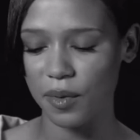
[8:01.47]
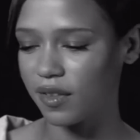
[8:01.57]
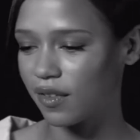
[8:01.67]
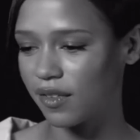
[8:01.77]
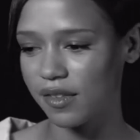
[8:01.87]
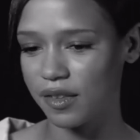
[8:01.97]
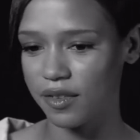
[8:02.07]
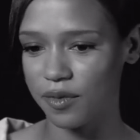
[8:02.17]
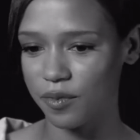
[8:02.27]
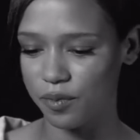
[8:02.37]
I was
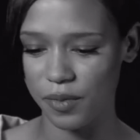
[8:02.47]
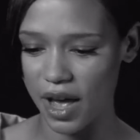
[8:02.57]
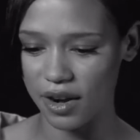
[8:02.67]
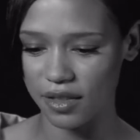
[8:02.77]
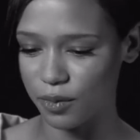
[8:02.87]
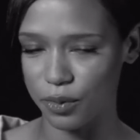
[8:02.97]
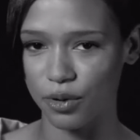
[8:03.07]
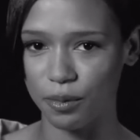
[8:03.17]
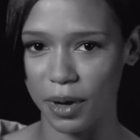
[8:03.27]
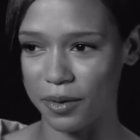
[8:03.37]
out of the
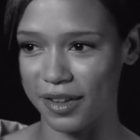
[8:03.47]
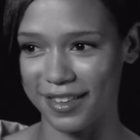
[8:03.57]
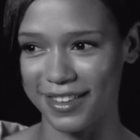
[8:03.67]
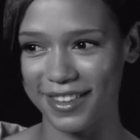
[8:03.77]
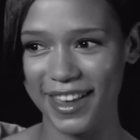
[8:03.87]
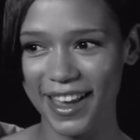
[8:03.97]
womb, I was